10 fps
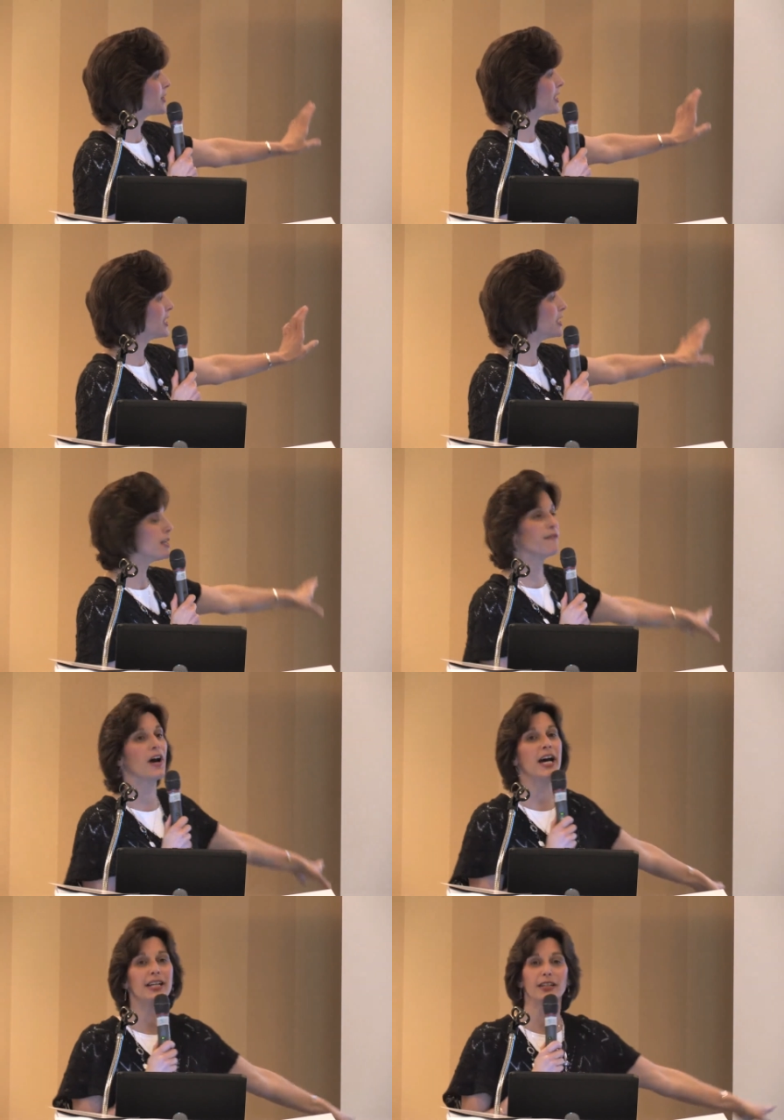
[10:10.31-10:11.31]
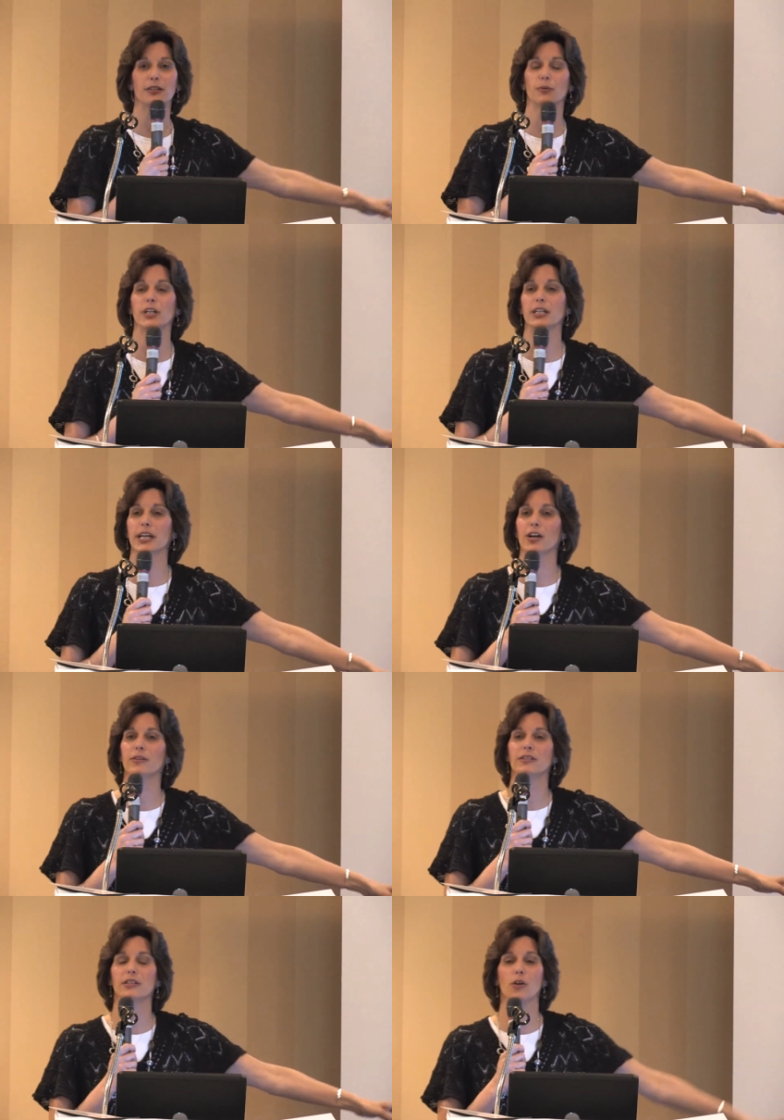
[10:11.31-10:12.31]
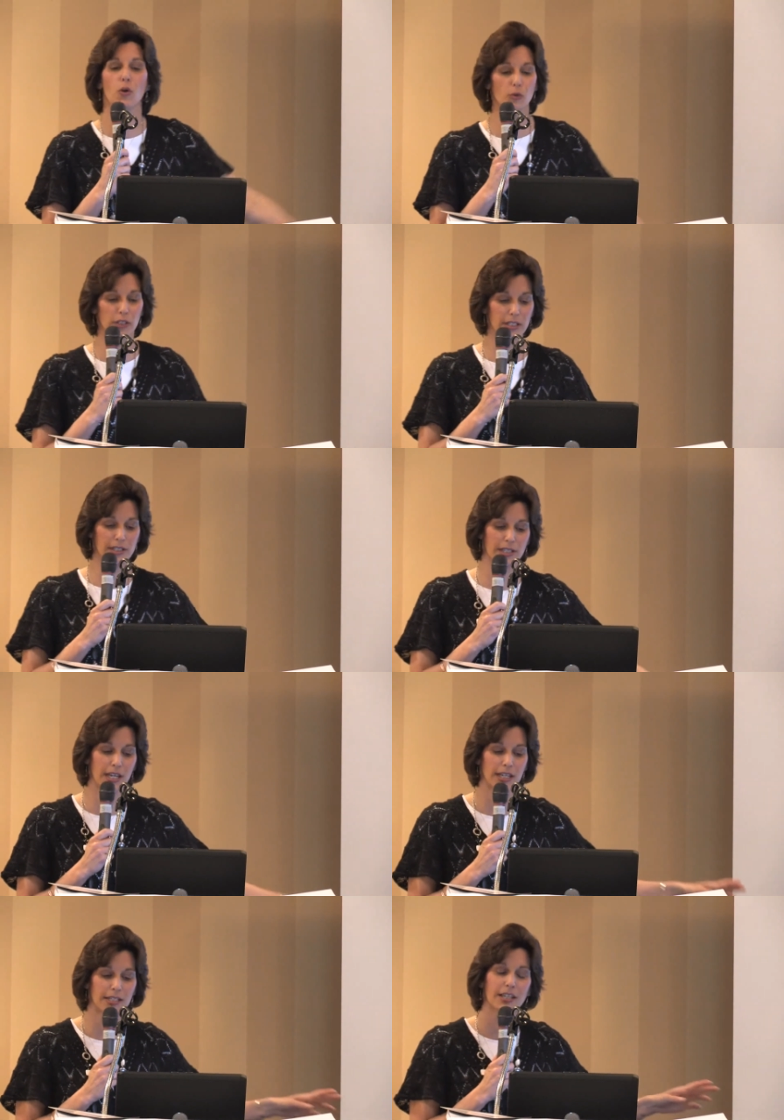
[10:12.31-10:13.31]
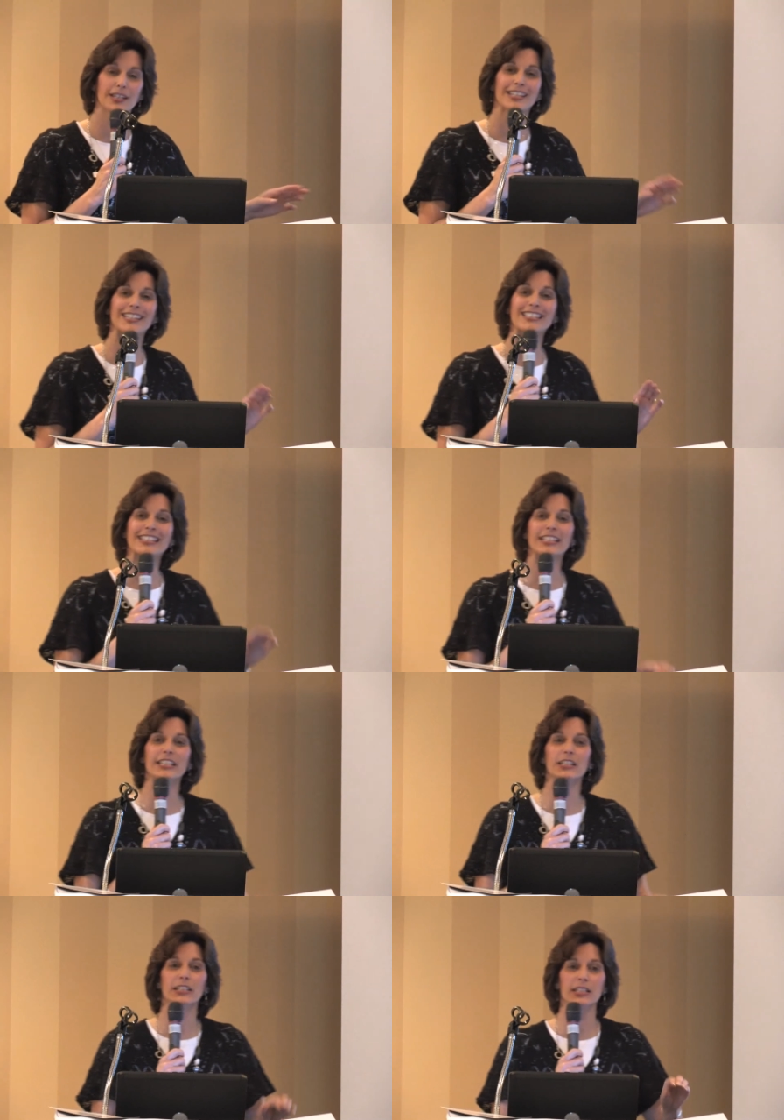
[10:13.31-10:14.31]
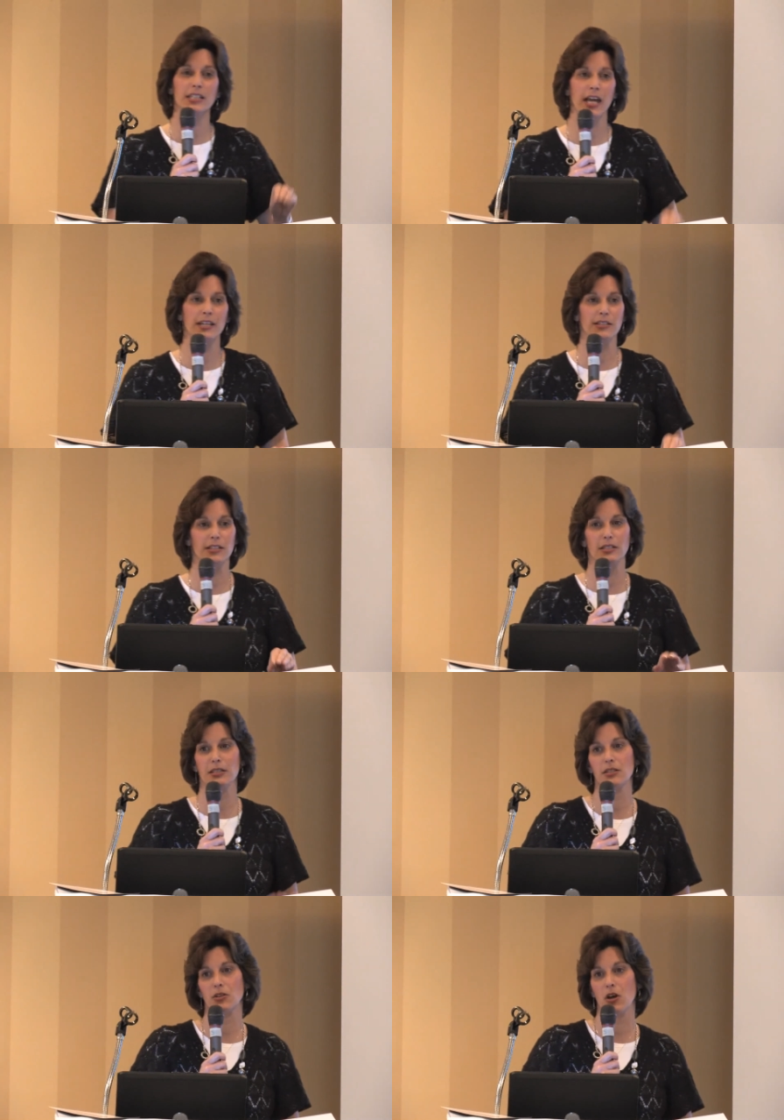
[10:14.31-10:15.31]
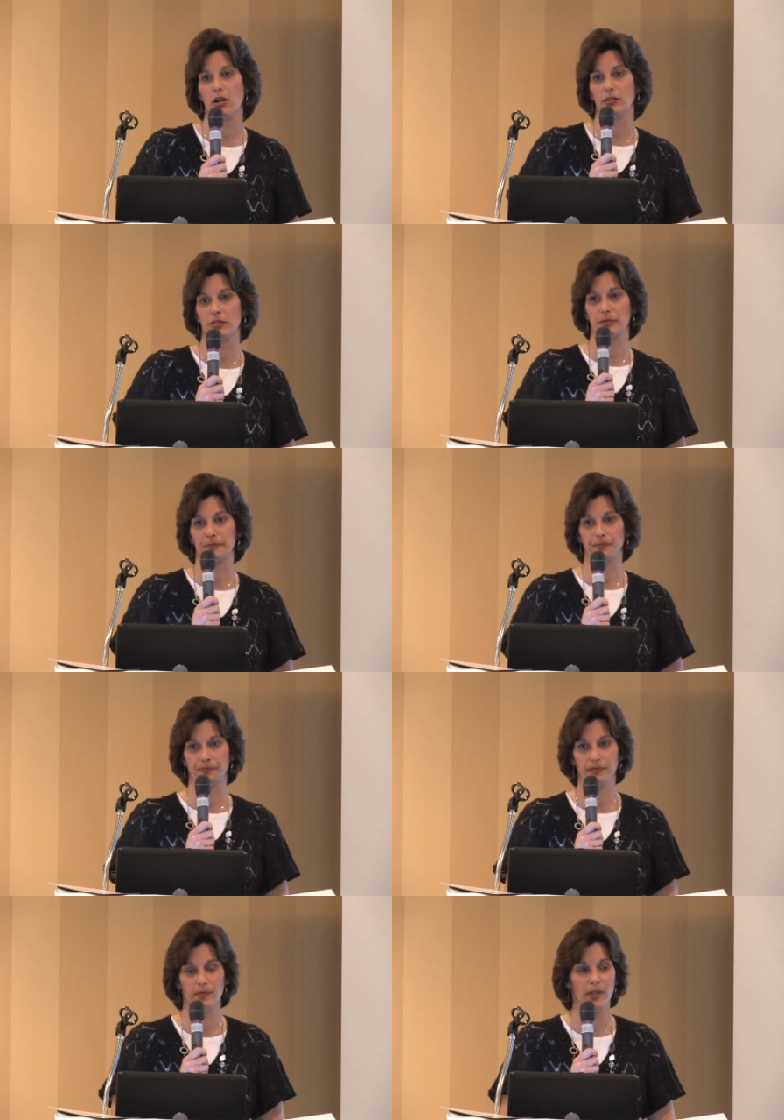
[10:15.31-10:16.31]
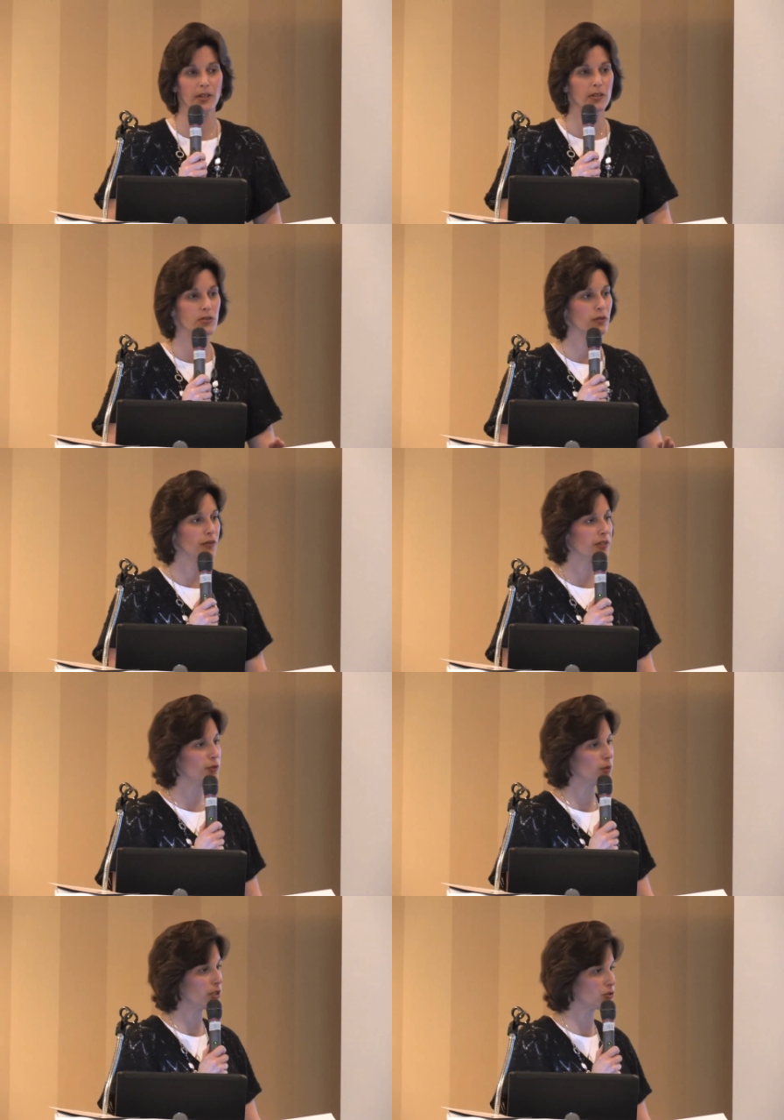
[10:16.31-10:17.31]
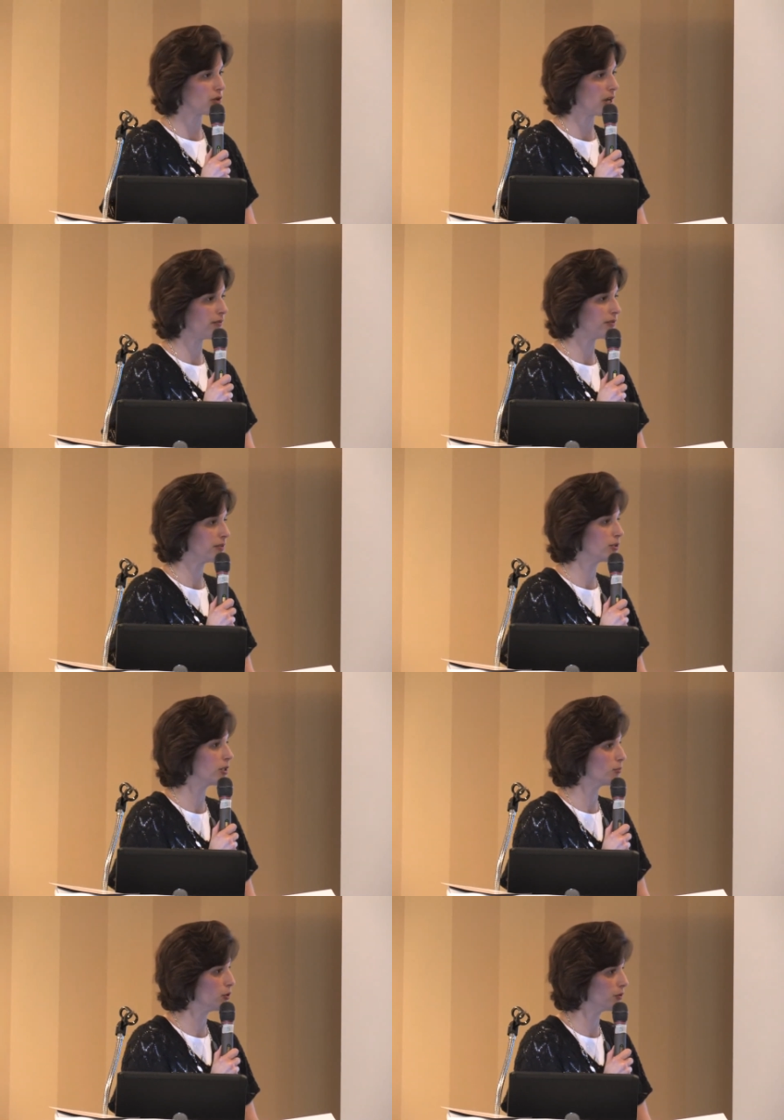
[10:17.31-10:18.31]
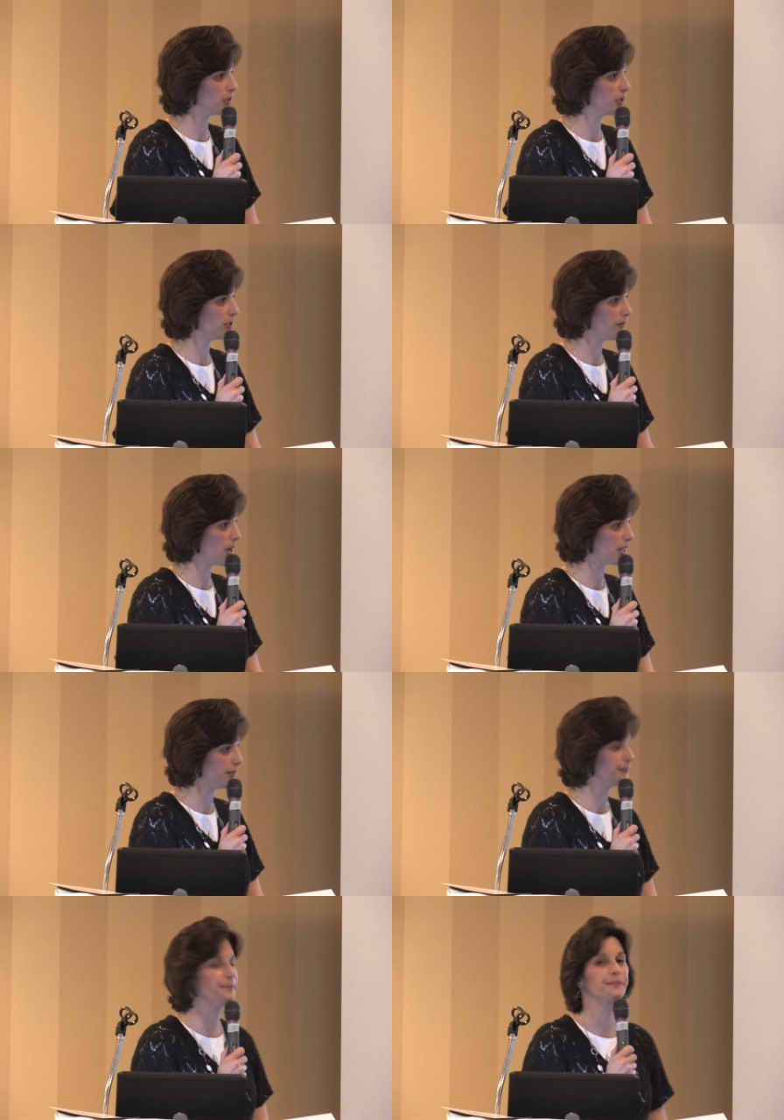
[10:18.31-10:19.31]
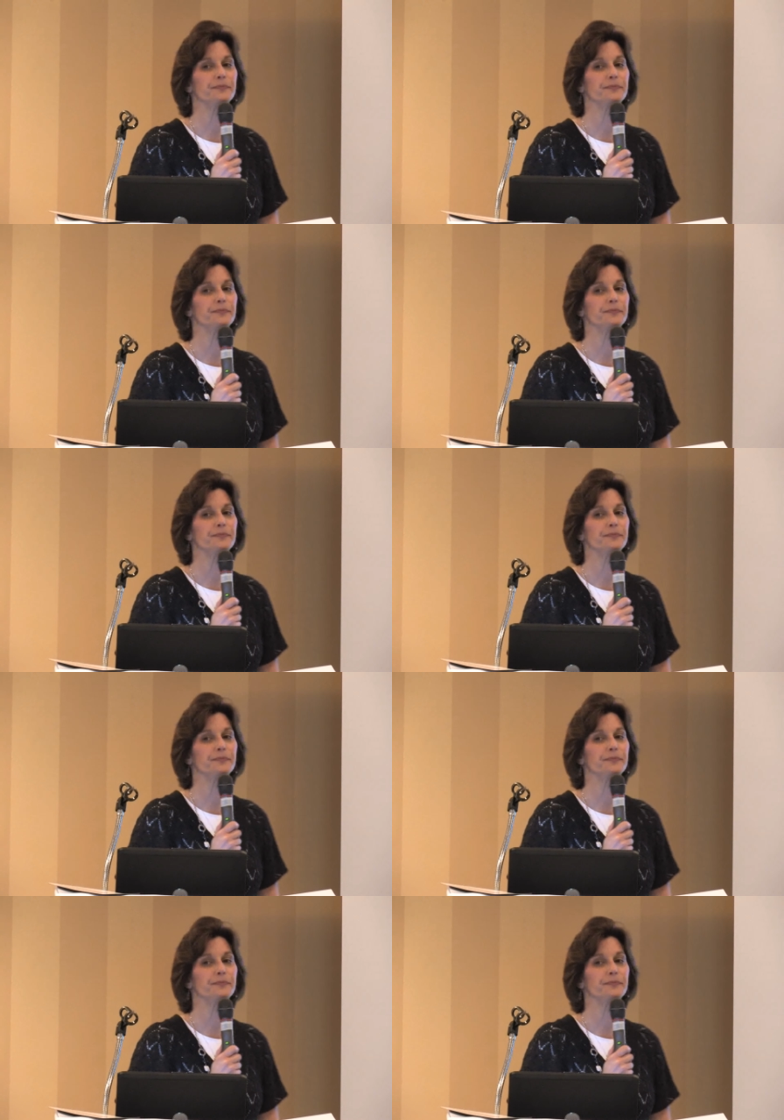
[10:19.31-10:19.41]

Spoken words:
that in Nevada right now is the only state that is legally testing these cars. So if any of you want to drive, you can move to Nevada